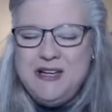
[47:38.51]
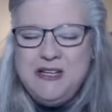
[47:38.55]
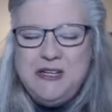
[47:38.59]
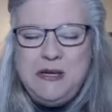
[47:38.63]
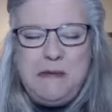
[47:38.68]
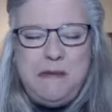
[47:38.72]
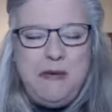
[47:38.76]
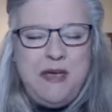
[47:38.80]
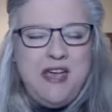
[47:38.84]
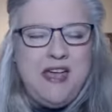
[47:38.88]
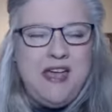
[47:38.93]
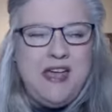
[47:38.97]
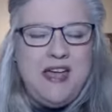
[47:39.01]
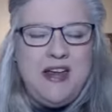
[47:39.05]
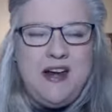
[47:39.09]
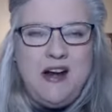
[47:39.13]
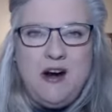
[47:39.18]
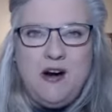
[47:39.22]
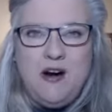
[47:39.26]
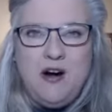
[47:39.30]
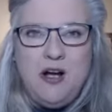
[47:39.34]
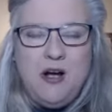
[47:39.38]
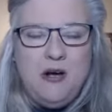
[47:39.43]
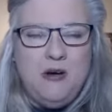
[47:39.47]
to be in
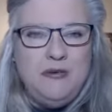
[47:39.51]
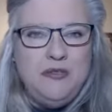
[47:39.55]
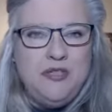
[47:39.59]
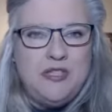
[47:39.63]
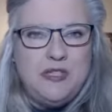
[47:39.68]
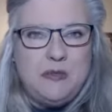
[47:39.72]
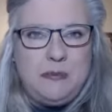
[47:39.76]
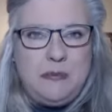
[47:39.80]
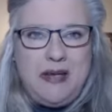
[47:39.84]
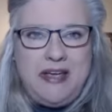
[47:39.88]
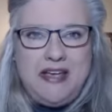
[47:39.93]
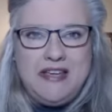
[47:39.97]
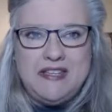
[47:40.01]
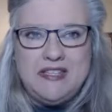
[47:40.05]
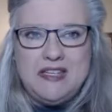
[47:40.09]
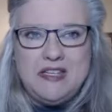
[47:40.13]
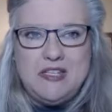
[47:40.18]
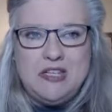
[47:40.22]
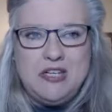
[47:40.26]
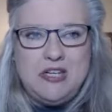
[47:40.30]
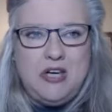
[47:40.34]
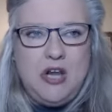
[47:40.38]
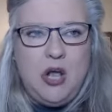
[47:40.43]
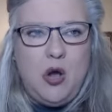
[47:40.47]
our own space
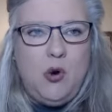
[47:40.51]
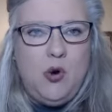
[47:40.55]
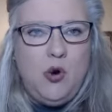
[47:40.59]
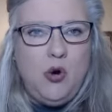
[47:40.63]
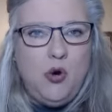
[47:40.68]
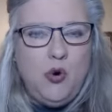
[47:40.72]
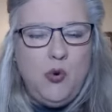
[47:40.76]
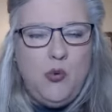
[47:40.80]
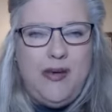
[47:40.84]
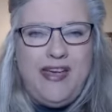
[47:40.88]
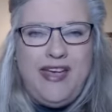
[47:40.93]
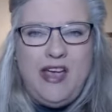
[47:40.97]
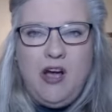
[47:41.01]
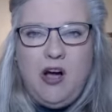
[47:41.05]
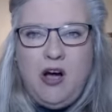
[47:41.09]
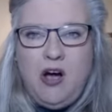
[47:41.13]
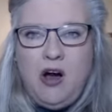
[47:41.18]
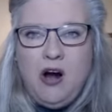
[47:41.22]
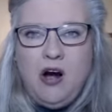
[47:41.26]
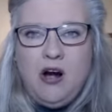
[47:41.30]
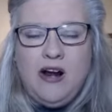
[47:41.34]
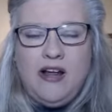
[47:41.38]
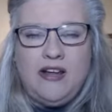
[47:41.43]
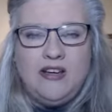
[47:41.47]
and to know who we
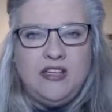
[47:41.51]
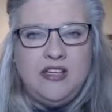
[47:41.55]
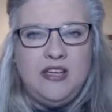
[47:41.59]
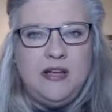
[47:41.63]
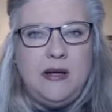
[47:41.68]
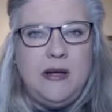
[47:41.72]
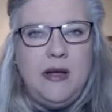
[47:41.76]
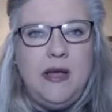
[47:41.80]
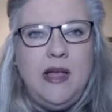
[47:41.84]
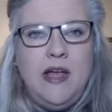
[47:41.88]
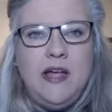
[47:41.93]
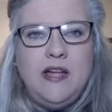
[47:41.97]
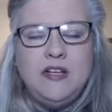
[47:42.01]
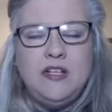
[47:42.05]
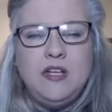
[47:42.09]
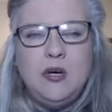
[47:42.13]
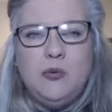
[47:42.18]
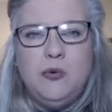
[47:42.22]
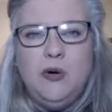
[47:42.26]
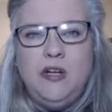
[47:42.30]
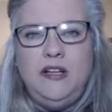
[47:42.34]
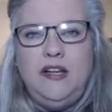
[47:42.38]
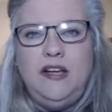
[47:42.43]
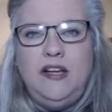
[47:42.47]
are and to to
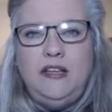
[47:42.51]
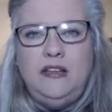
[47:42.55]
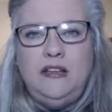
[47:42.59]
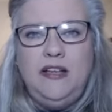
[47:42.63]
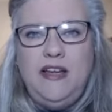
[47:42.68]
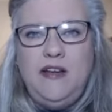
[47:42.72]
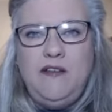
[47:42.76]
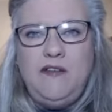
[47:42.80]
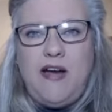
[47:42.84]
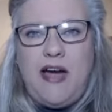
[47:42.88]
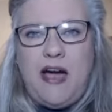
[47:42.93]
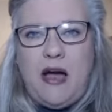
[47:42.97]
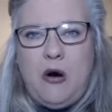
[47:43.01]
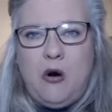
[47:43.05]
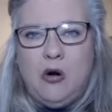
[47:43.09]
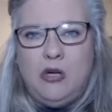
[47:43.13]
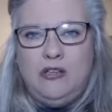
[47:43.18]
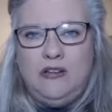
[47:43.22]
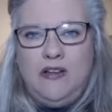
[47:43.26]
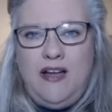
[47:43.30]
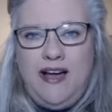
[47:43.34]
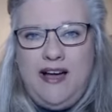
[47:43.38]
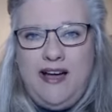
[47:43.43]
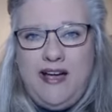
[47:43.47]
really live our
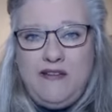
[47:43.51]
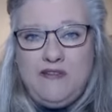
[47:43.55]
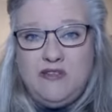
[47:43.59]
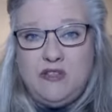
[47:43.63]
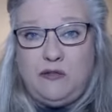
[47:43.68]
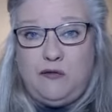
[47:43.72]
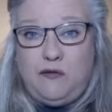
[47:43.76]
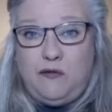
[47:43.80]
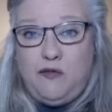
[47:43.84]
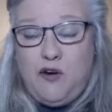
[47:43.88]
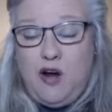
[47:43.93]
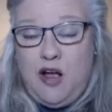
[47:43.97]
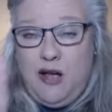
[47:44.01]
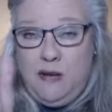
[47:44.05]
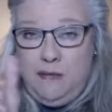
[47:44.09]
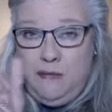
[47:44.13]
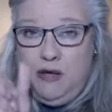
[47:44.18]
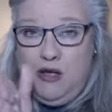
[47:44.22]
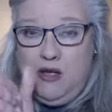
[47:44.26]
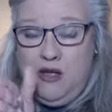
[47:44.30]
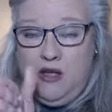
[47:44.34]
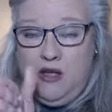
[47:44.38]
lives from